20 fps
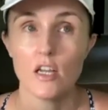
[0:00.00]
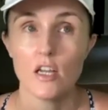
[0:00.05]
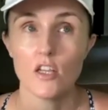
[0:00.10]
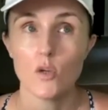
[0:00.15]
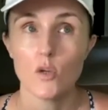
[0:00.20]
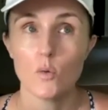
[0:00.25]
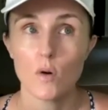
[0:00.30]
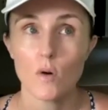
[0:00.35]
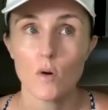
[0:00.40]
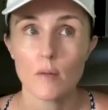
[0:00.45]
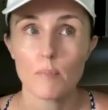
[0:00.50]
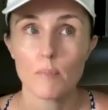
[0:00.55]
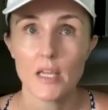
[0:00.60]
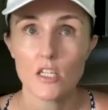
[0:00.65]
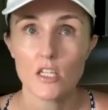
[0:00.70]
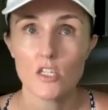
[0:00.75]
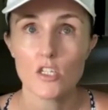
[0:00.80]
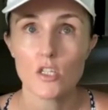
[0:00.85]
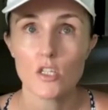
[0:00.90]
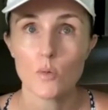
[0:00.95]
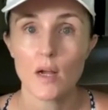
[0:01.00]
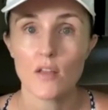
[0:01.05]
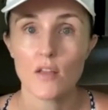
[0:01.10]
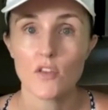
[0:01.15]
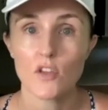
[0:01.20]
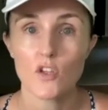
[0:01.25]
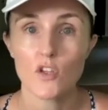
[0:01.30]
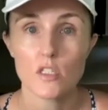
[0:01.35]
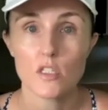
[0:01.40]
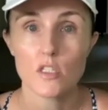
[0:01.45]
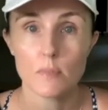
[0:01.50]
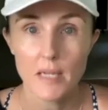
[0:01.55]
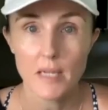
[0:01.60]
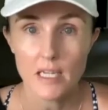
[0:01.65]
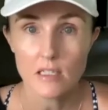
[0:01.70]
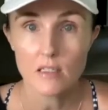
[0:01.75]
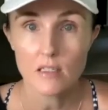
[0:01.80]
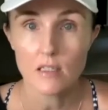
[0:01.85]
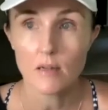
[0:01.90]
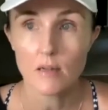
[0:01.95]
you want to pitch the way that you
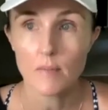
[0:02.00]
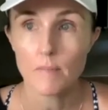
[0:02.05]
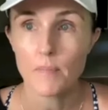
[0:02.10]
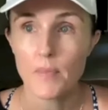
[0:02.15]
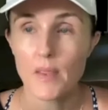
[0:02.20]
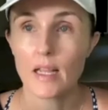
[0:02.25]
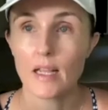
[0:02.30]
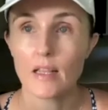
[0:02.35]
speak to them